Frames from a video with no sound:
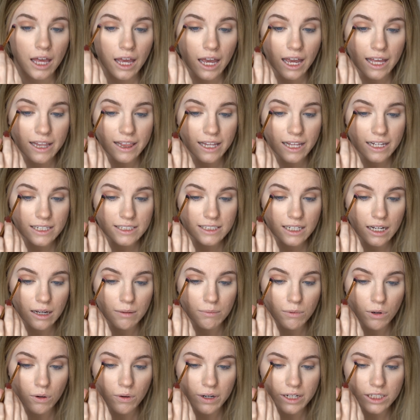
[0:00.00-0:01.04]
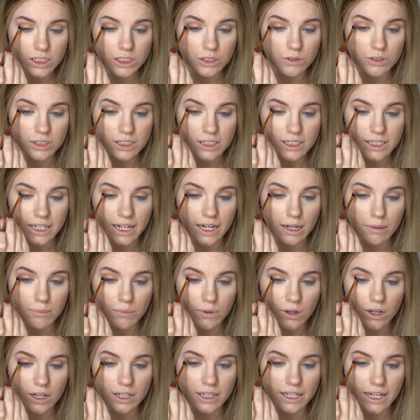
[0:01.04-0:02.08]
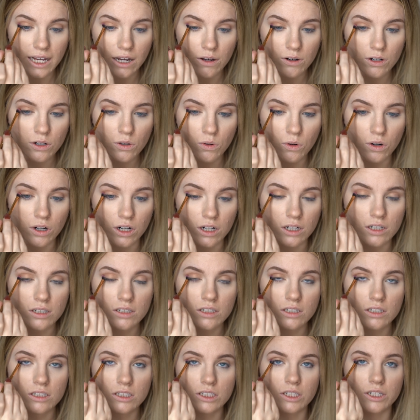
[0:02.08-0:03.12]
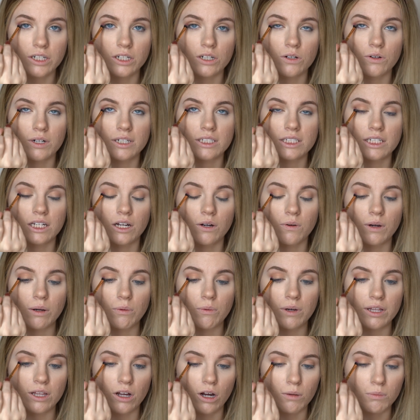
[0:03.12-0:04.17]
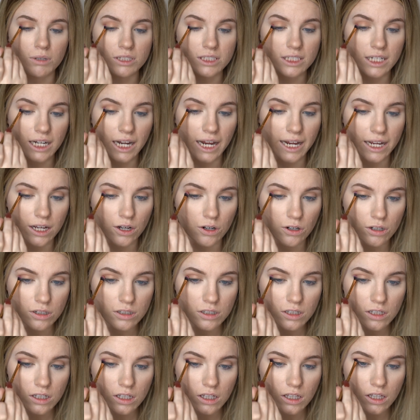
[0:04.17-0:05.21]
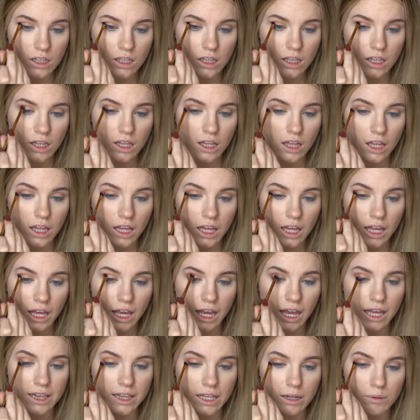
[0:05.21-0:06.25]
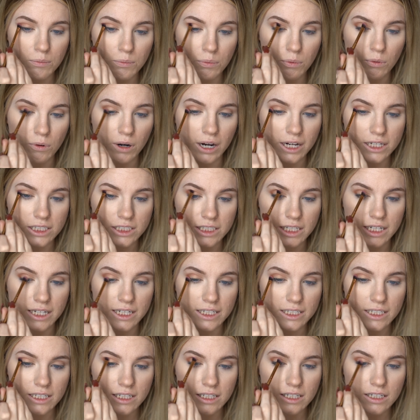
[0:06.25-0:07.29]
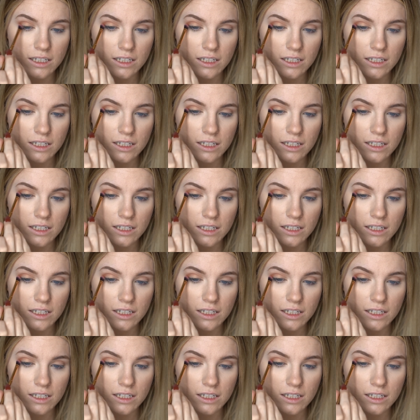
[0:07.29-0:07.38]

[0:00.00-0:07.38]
And this I'm going to stamp on the outer corner. So you're going to go in with almost an angle and then brush it